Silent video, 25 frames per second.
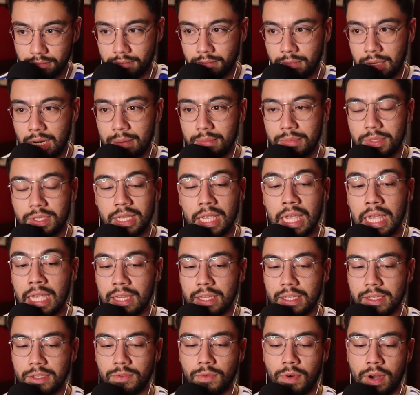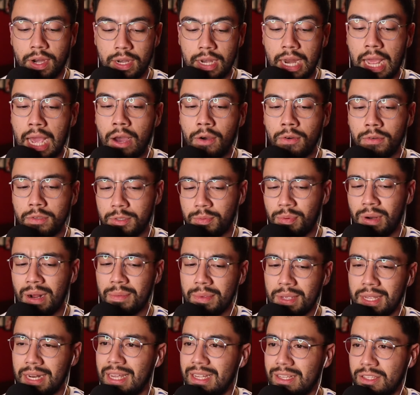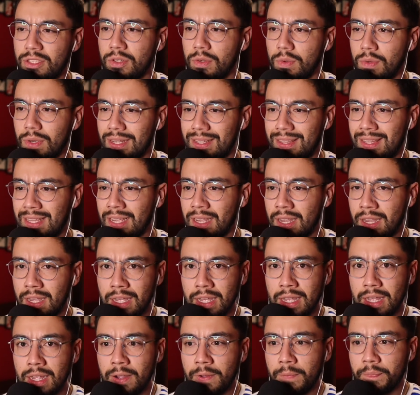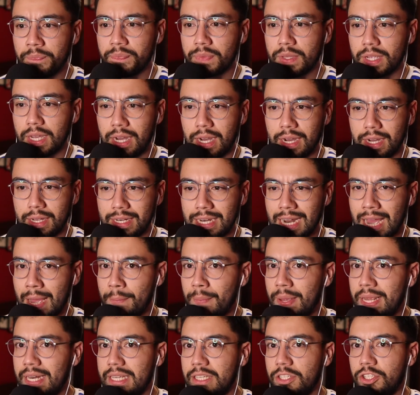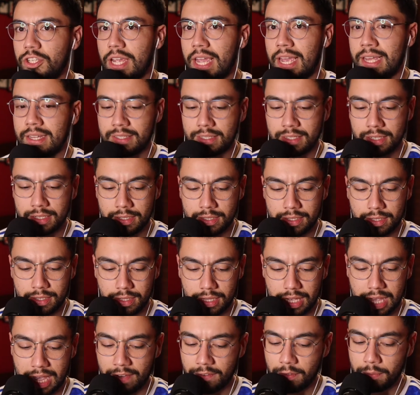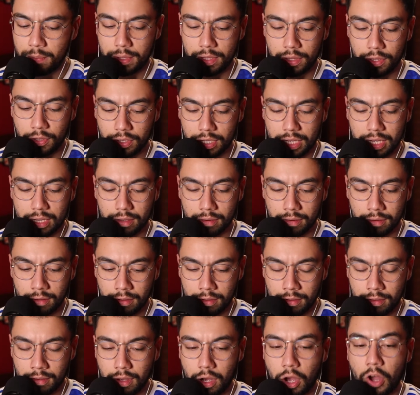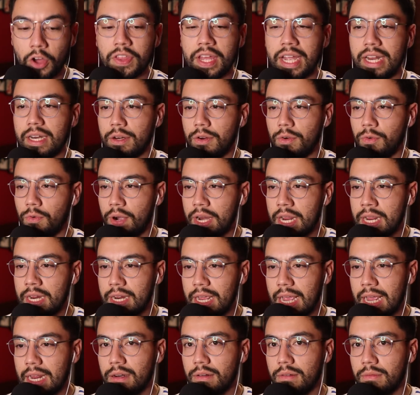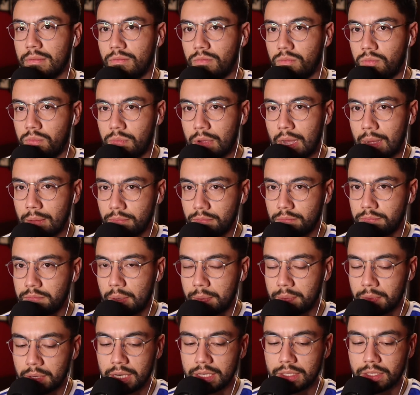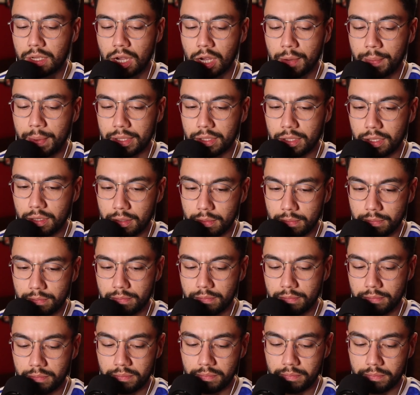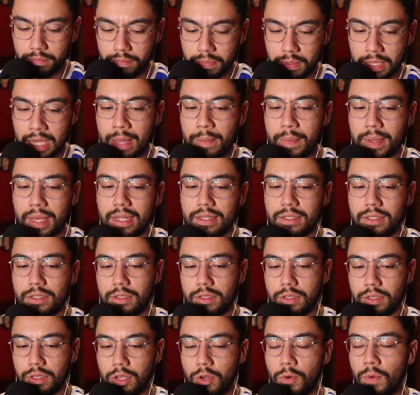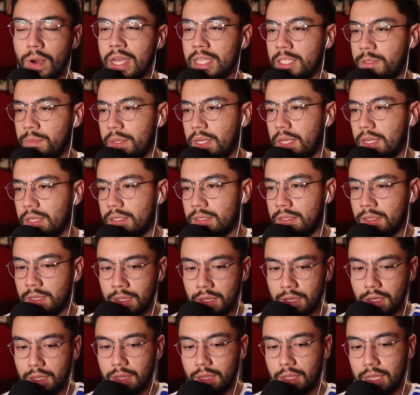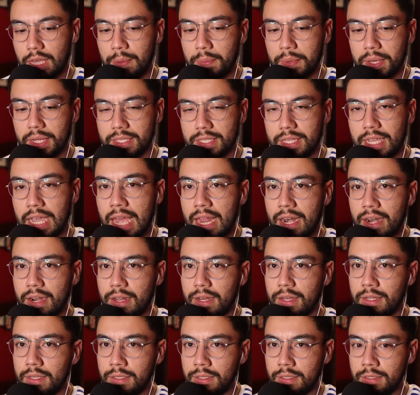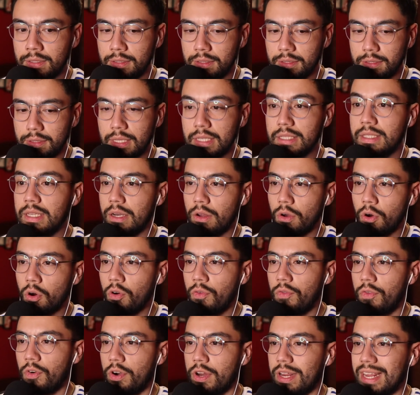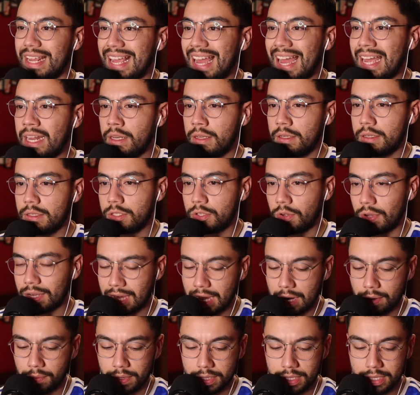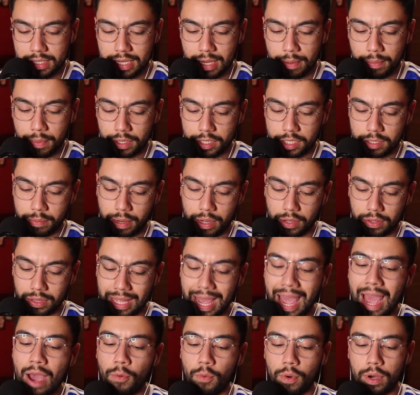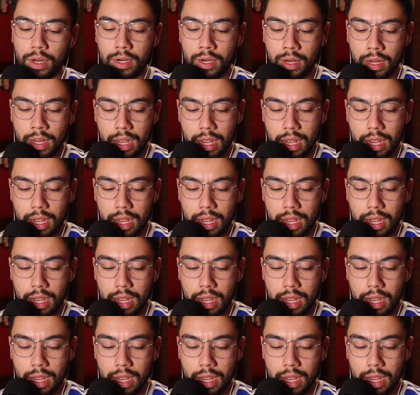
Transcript: I'm saying this right now. It's probably going to end 2-0. Not many chances. They haven't been looking all that great. And I'm going to talk about the game against the US because game against Canada. isn't over yet, so I can't really say much about that one.